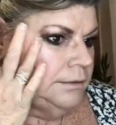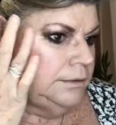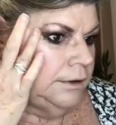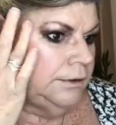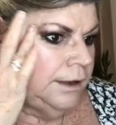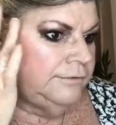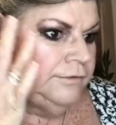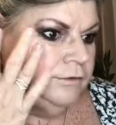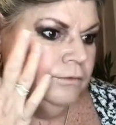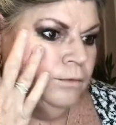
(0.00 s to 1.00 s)
You don't have
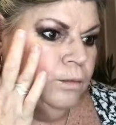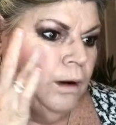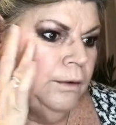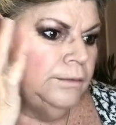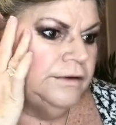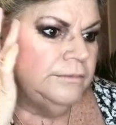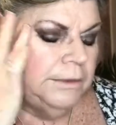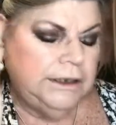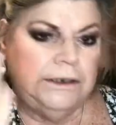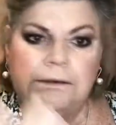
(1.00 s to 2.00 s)
to do woe is
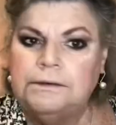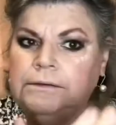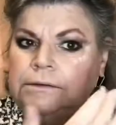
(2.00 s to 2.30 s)
me.